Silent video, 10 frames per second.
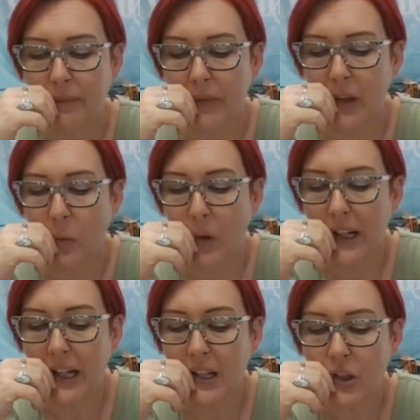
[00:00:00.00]
What
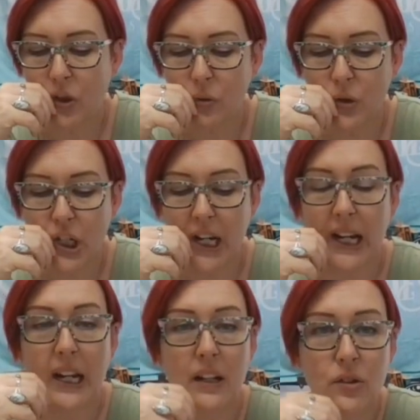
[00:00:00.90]
can you
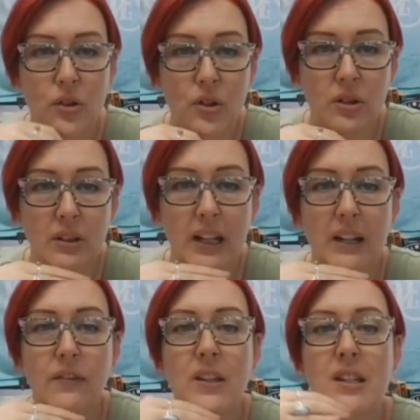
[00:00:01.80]
change? Like
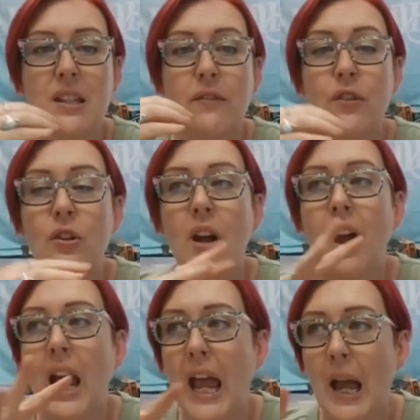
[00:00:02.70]
if you're
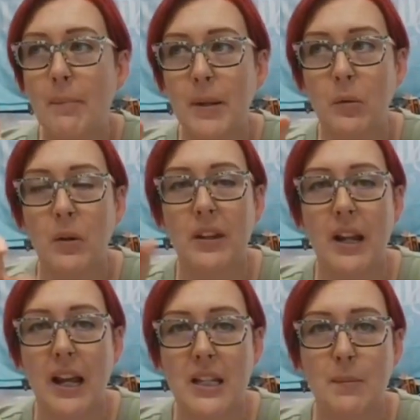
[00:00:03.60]
not happy with an
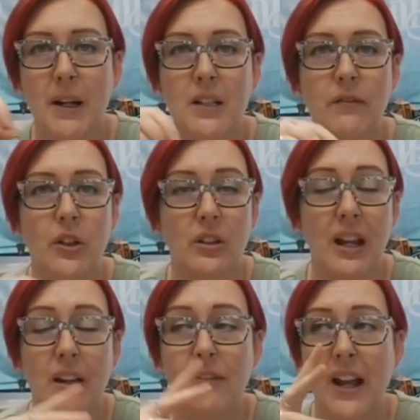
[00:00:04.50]
aspect of your
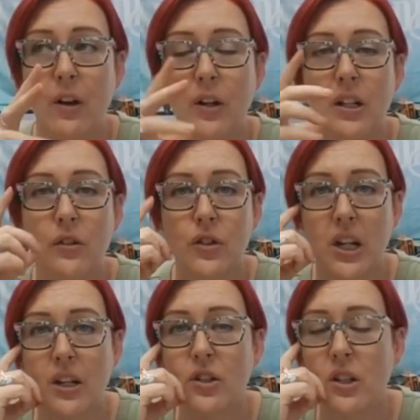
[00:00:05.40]
life, how can you
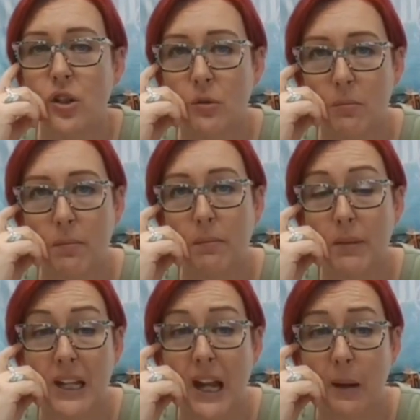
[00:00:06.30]
change it to
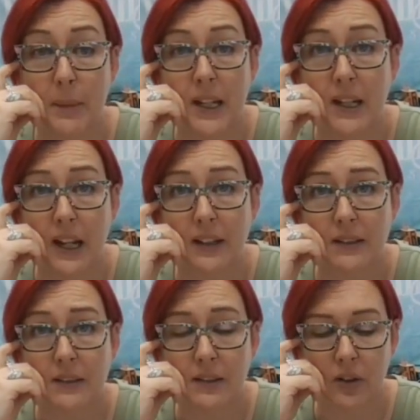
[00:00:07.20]
be happy again?
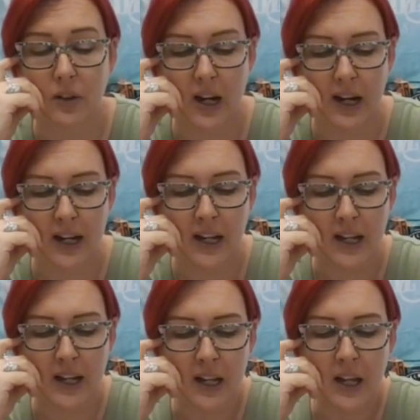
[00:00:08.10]
Okay.
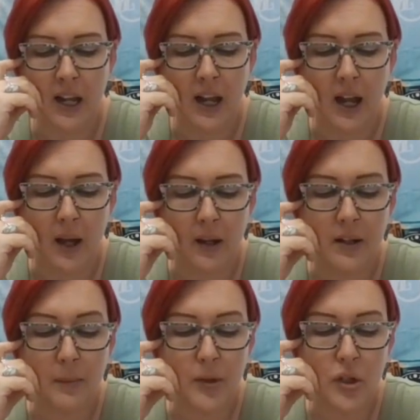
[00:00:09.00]

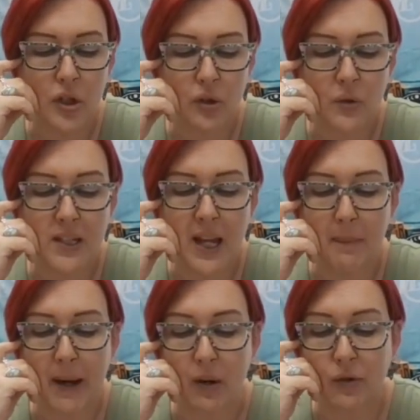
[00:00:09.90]
Number 2, set
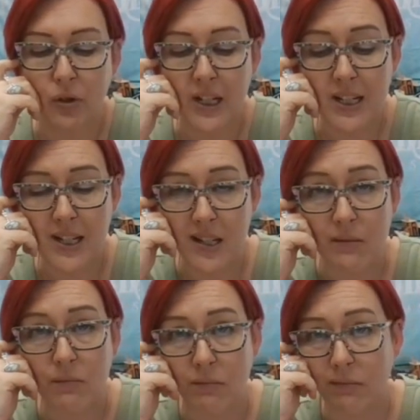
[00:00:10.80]
boundaries.
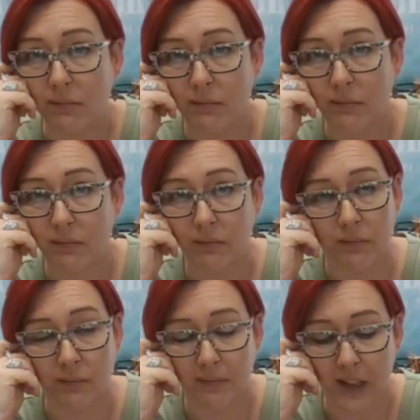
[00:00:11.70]

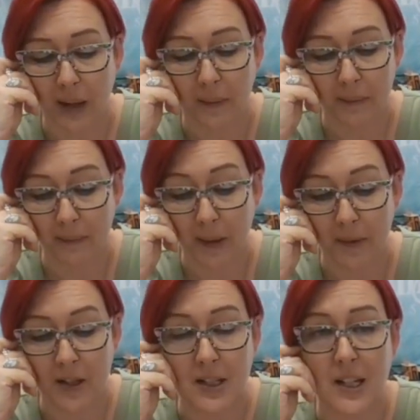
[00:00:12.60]
I'm
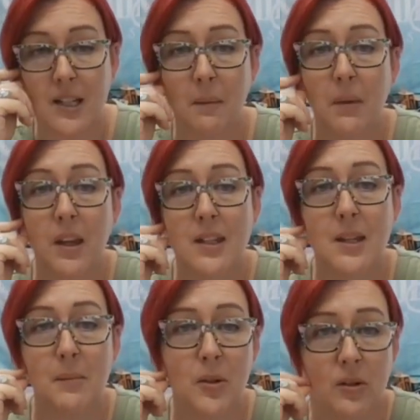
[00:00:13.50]
going to say something that
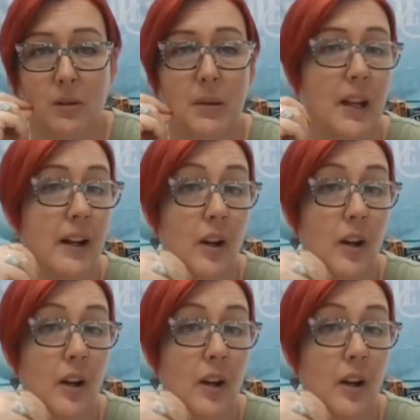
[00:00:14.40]
some of you are going to be like,